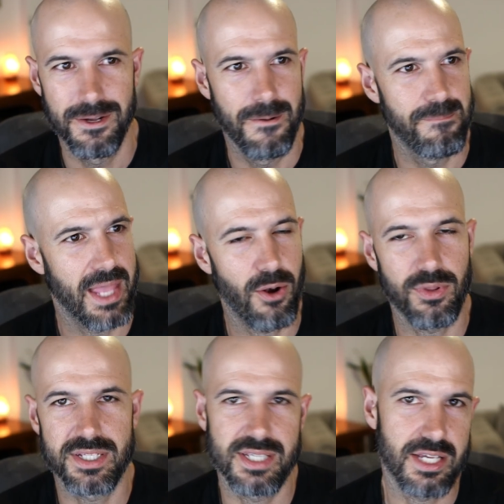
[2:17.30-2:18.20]
And all
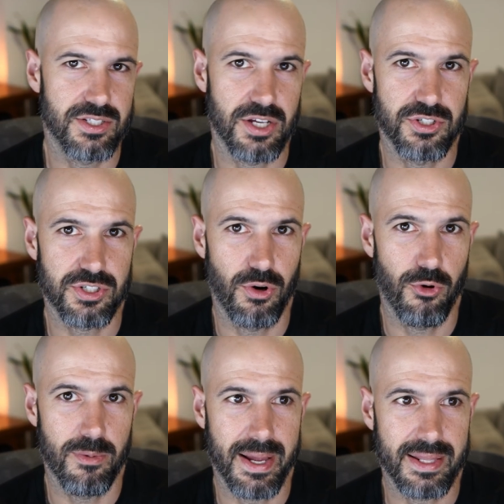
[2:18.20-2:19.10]
these things are just gonna
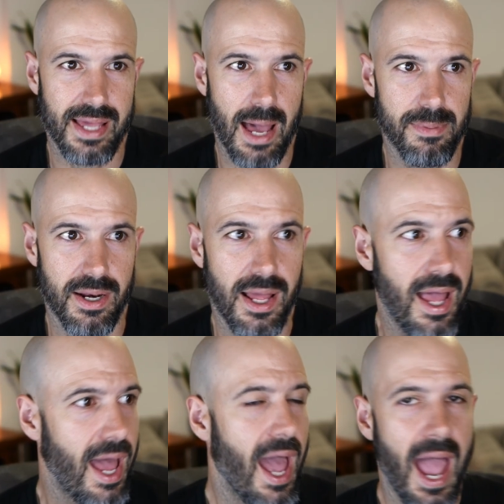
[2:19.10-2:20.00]
automatically happen.
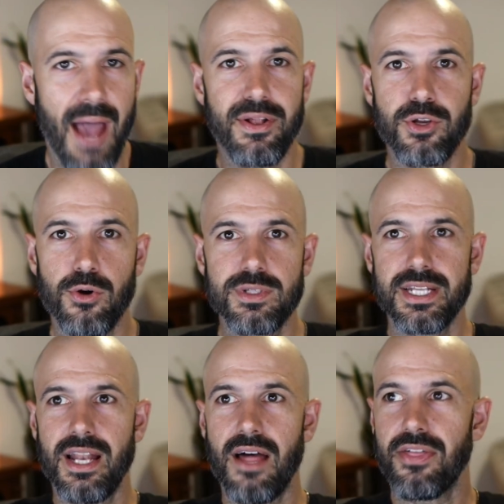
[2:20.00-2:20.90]
And then Google did
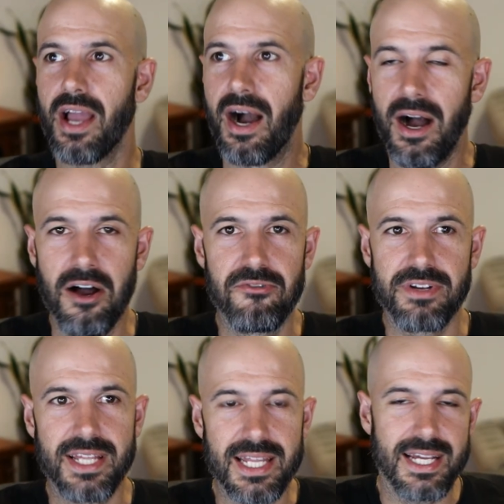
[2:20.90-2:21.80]
nothing. For
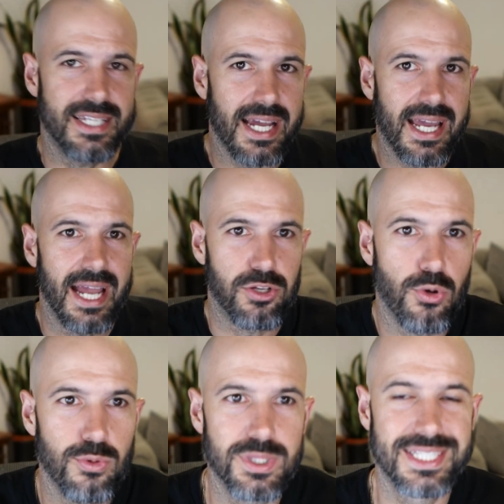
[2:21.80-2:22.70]
nearly a decade,
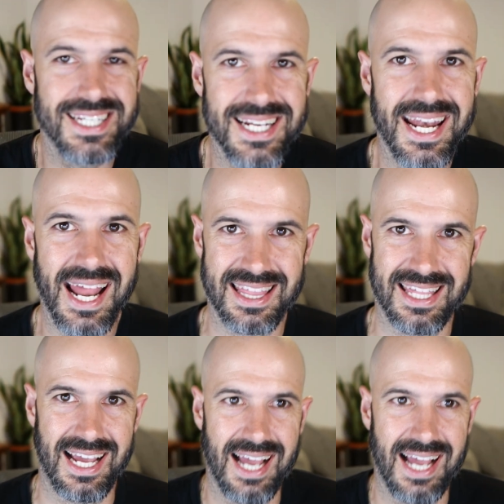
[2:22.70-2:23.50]
Google did nothing.